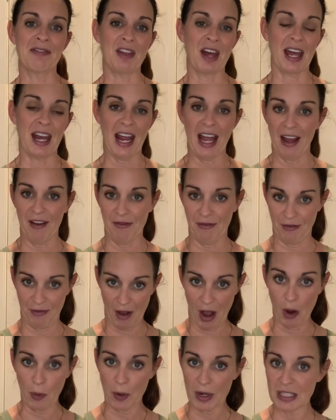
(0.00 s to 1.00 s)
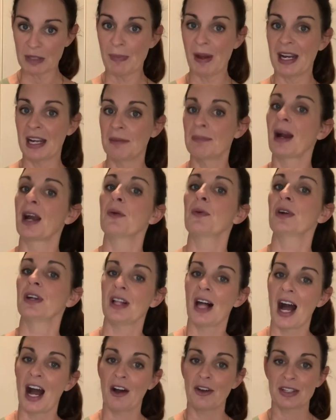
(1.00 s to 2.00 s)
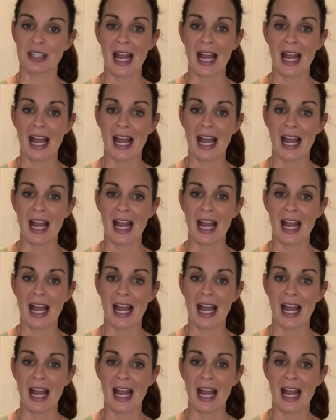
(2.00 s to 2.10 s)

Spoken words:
have always been in my wheelhouse.